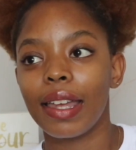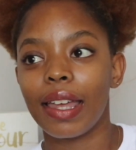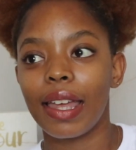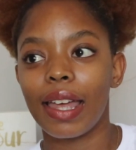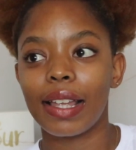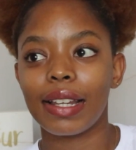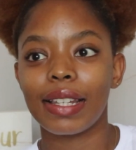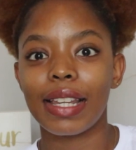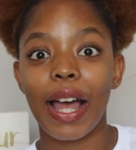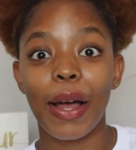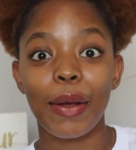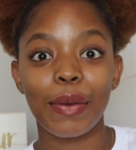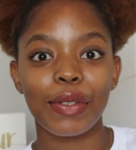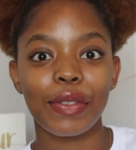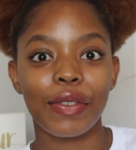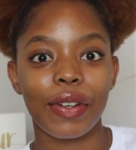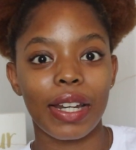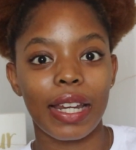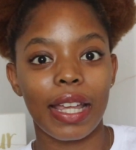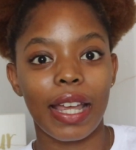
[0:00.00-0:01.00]
And I
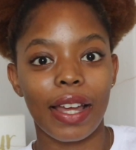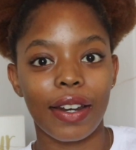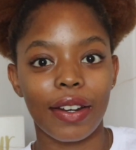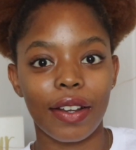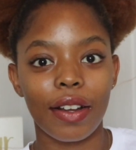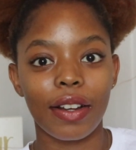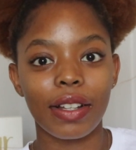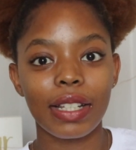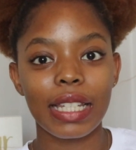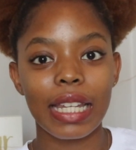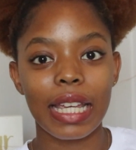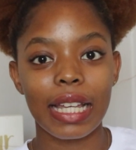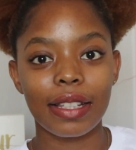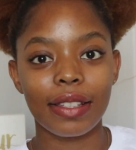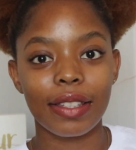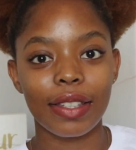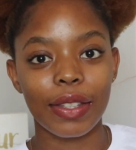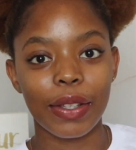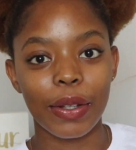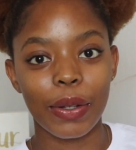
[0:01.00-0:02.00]
was running out of
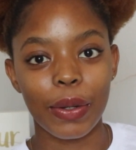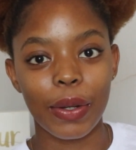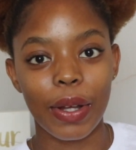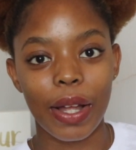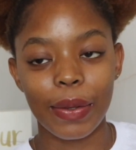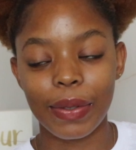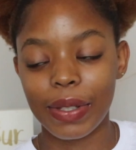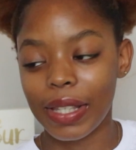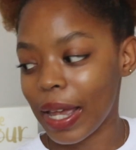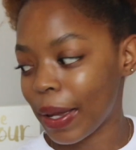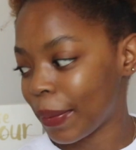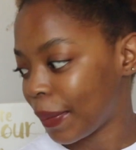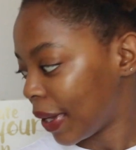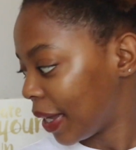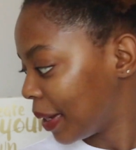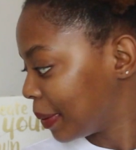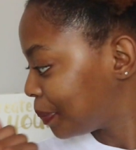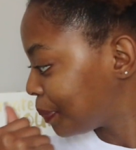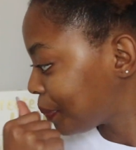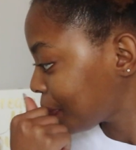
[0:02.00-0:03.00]
content, so I was
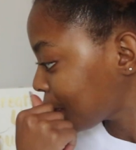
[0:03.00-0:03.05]
happy.